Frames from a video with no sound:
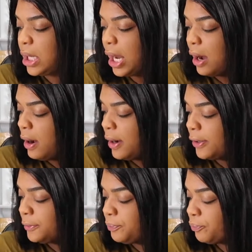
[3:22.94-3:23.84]

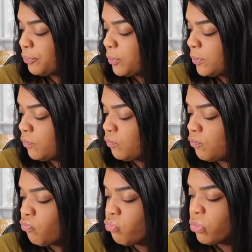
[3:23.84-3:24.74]
And
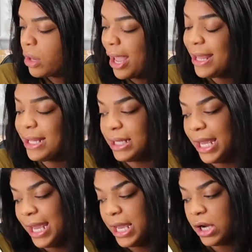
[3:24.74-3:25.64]
then
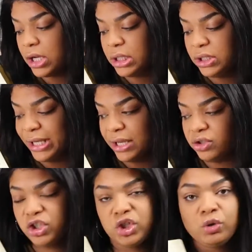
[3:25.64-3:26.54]
here, this is like a
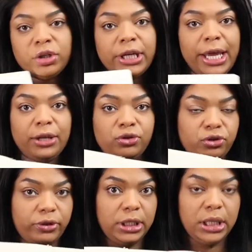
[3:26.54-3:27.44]
shorter
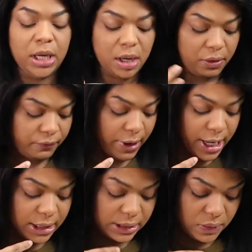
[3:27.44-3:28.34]
entry,
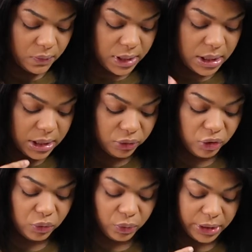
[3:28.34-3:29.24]
right? So in this
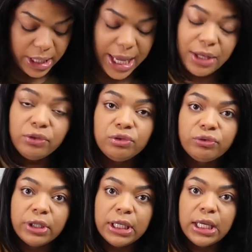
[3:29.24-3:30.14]
shorter
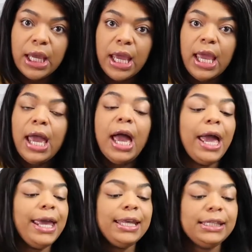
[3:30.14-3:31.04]
entry,
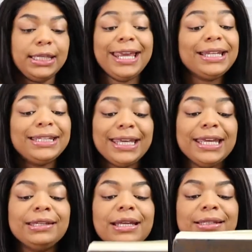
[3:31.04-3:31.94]
it yet
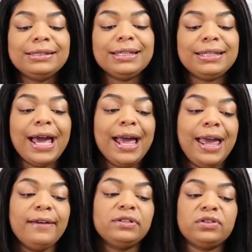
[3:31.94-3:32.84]
again did not
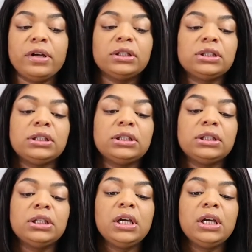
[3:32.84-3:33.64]
have structure.